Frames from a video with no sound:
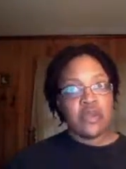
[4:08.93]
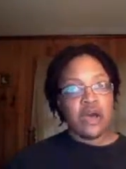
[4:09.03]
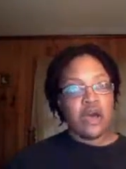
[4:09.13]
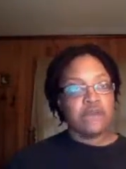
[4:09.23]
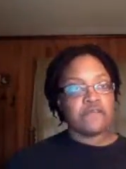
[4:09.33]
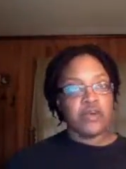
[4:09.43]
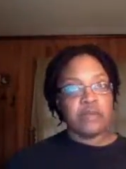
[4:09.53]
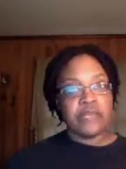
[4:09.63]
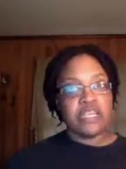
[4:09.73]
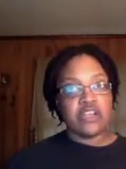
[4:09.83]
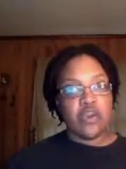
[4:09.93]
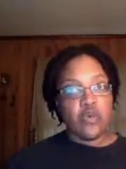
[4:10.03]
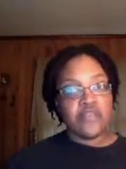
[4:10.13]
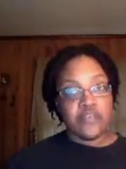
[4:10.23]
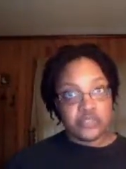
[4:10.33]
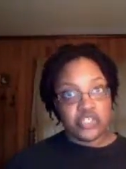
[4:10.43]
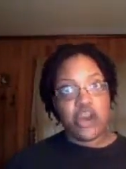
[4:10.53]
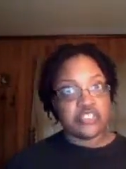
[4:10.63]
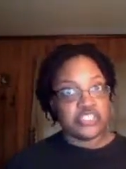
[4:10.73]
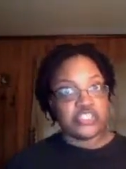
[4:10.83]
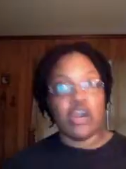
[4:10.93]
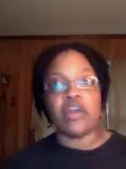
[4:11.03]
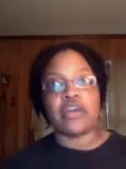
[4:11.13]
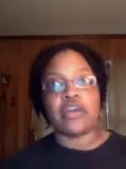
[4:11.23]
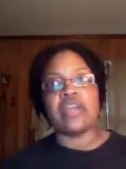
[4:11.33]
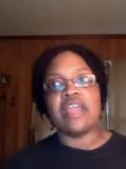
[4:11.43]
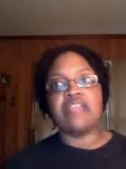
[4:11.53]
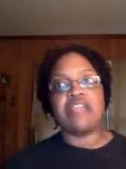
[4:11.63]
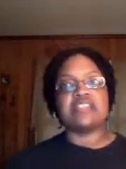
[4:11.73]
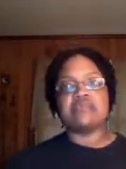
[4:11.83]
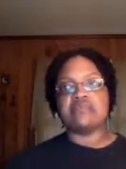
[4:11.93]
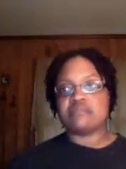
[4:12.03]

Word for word: um, from being going from dark to darker and then